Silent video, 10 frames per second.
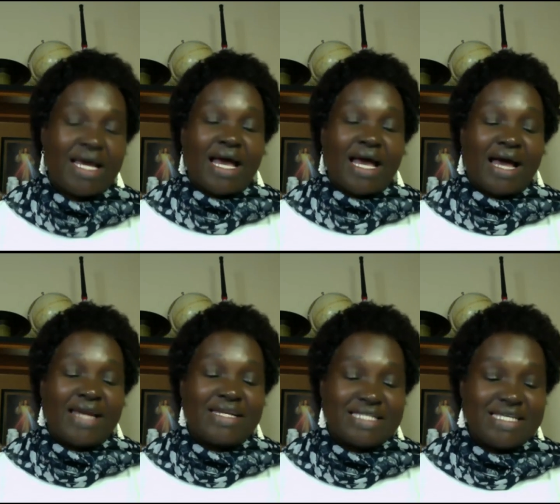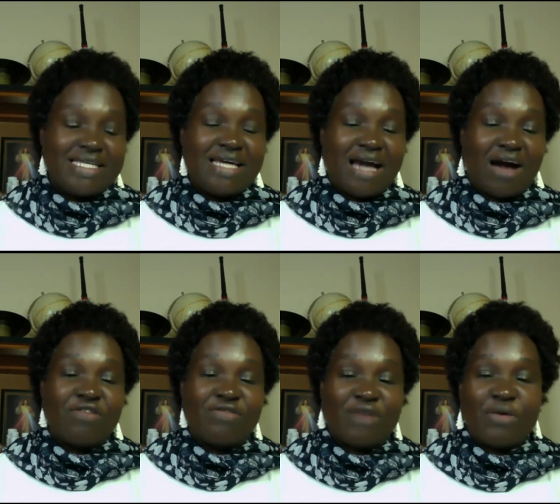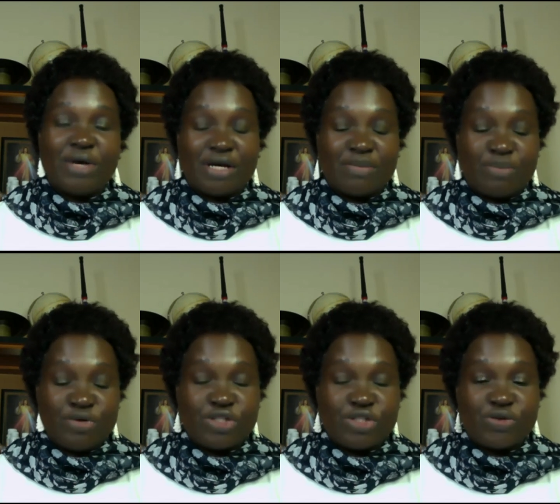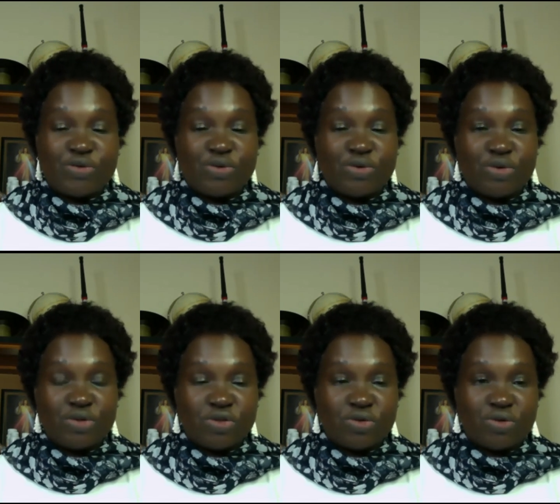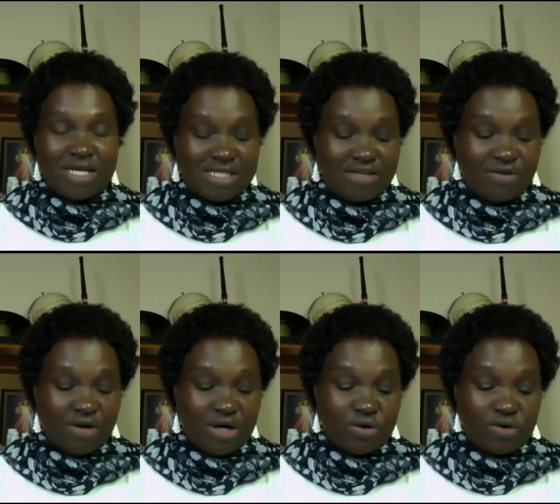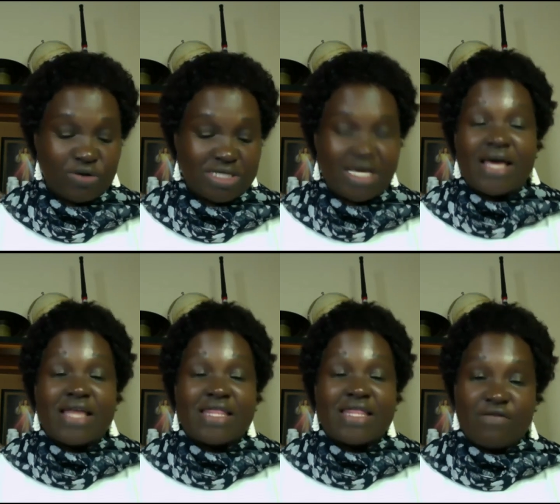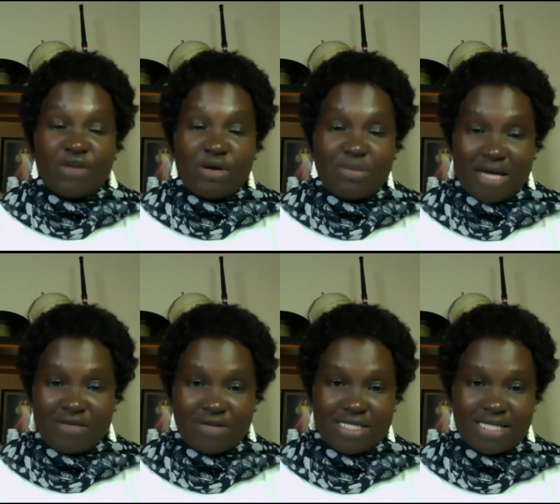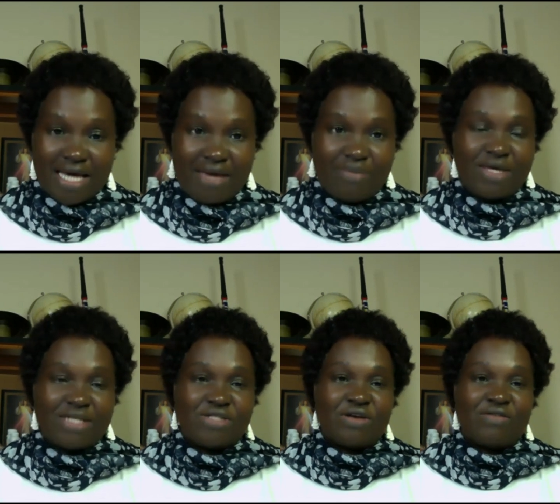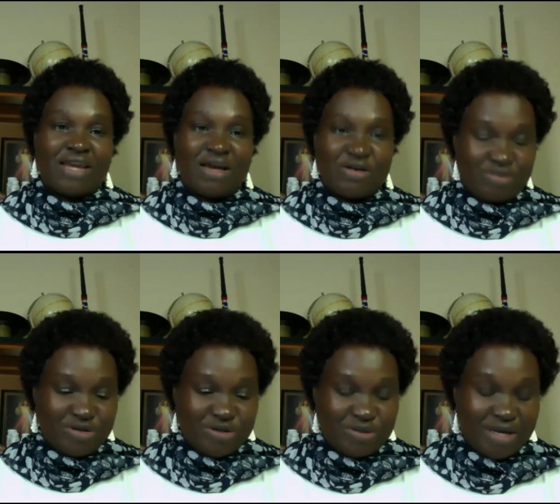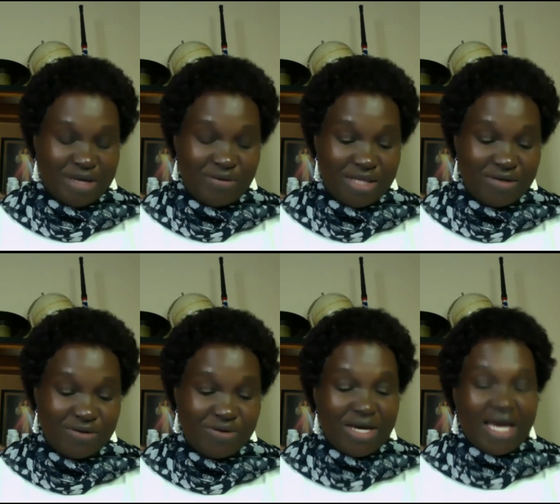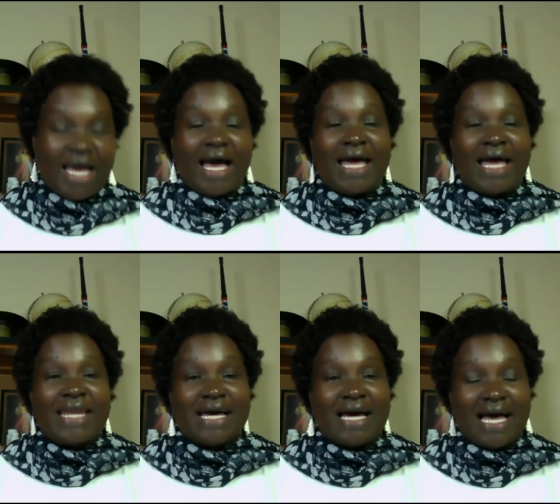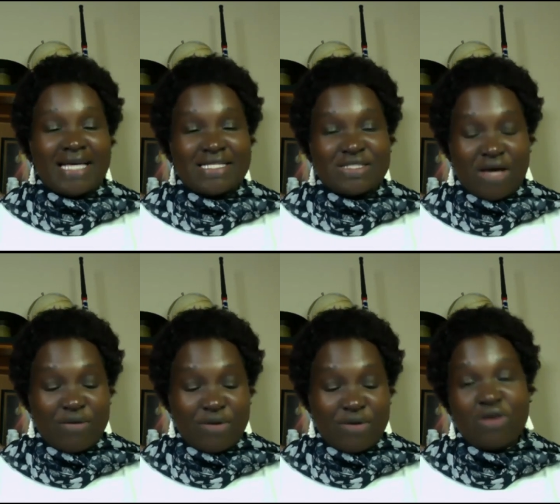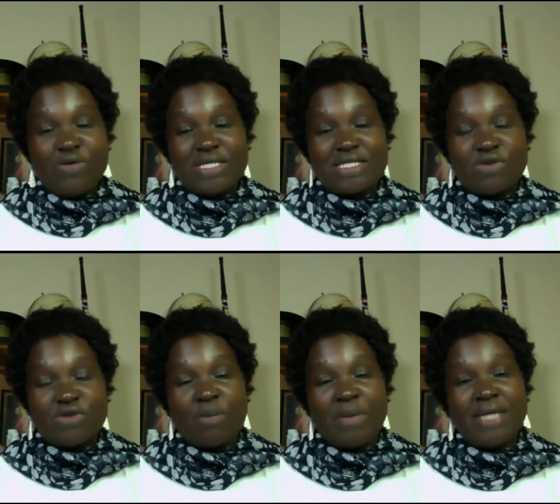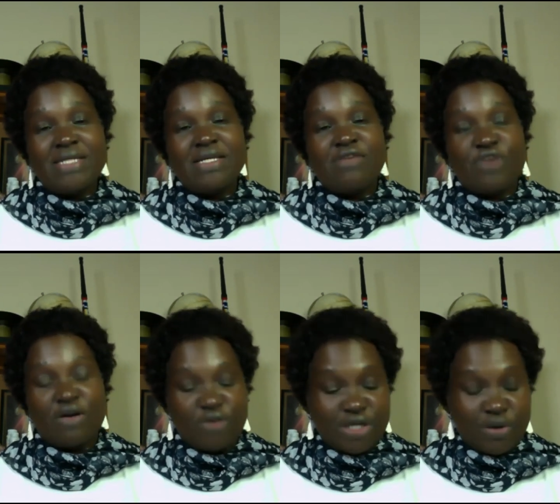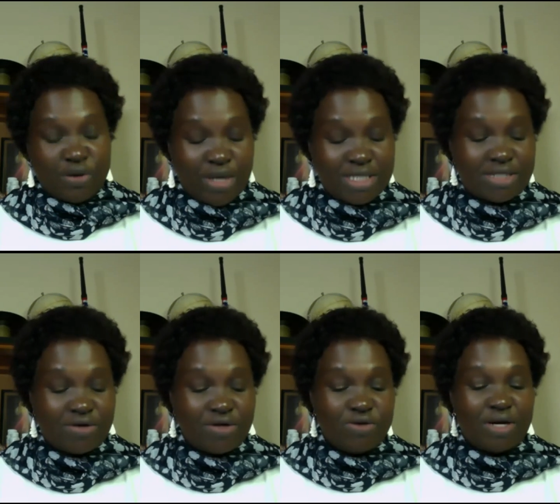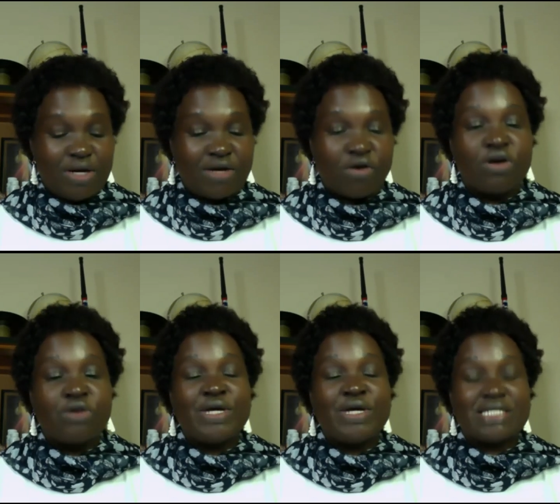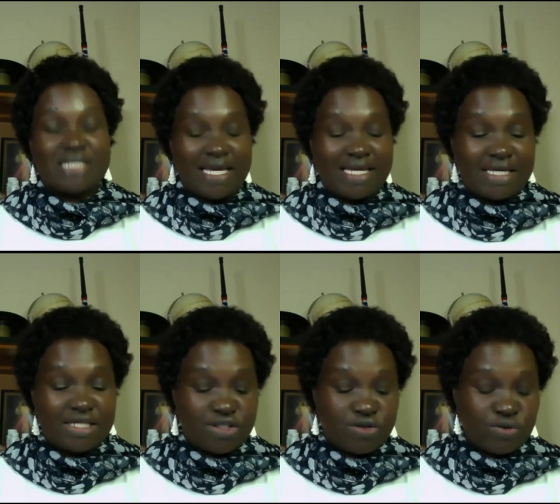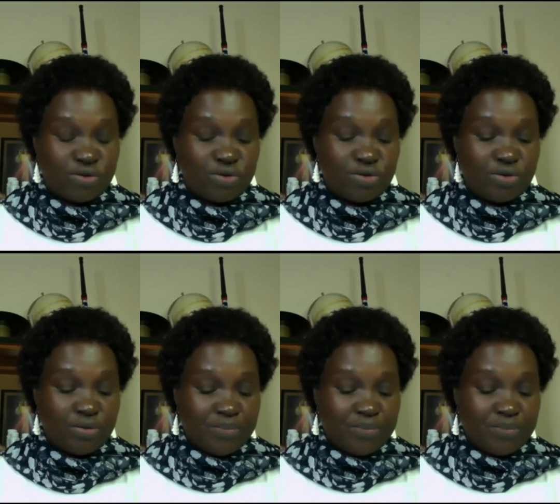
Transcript: and see how far we can push to achieve our goals. Thank you very much for the time that you have allowed me to spend with you. And as we always recommend, if you have got a question, you can always send it to